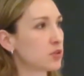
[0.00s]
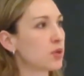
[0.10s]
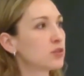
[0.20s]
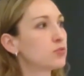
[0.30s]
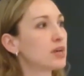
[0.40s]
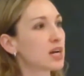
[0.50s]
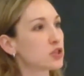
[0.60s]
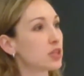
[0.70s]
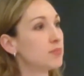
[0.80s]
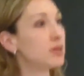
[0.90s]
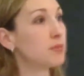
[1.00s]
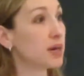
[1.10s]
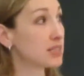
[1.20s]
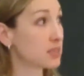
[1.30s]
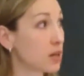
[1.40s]
So what do we actually mean
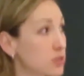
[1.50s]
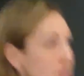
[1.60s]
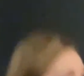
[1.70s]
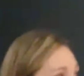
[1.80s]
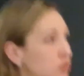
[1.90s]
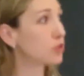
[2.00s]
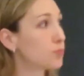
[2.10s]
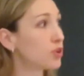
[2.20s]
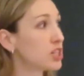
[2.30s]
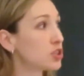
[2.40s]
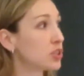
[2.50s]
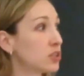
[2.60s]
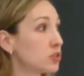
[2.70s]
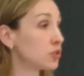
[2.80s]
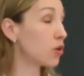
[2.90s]
by South-South
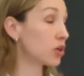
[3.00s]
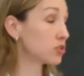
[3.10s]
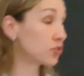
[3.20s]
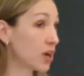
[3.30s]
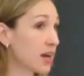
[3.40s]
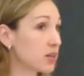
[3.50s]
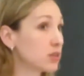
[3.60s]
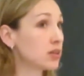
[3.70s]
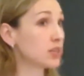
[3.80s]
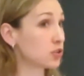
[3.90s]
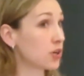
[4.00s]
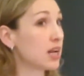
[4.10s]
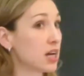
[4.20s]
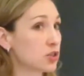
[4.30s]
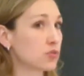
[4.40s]
cooperation or triangular,
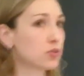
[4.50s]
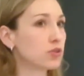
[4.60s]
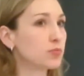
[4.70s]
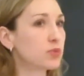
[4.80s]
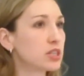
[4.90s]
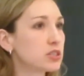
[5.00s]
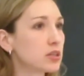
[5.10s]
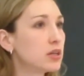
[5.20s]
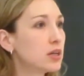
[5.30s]
trilateral cooperation?